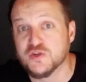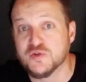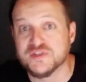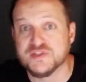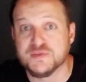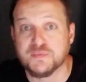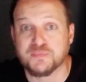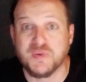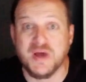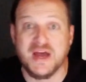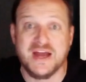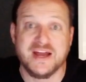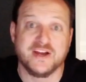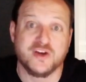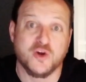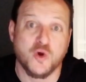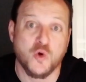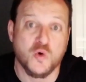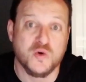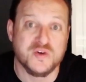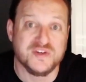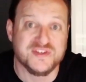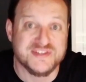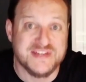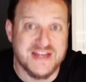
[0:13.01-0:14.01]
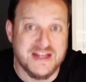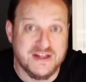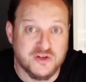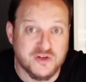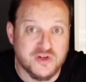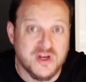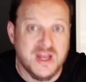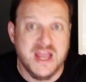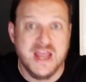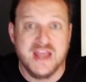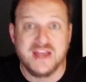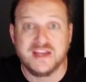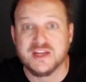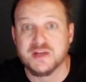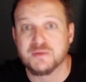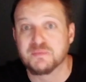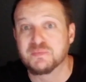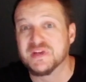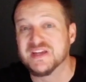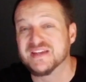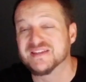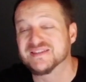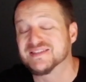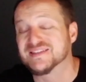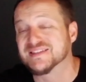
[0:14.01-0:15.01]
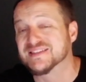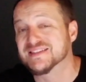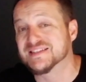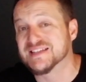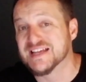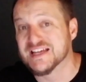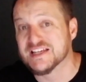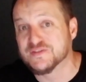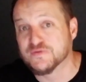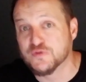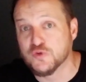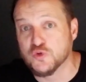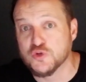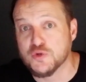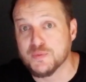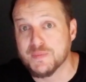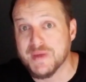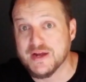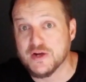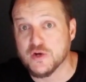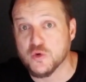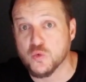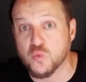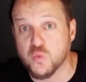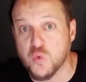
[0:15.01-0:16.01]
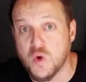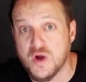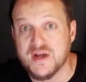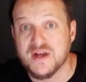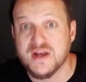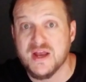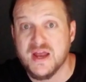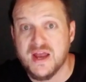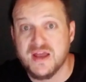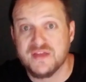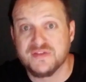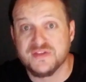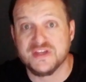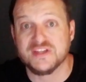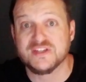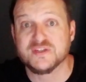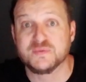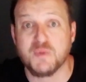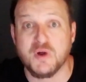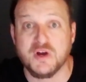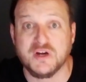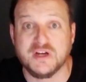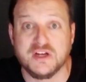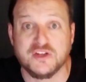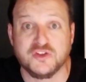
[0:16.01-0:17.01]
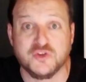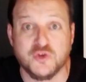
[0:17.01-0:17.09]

as a buyer or seller can be successful no matter what this market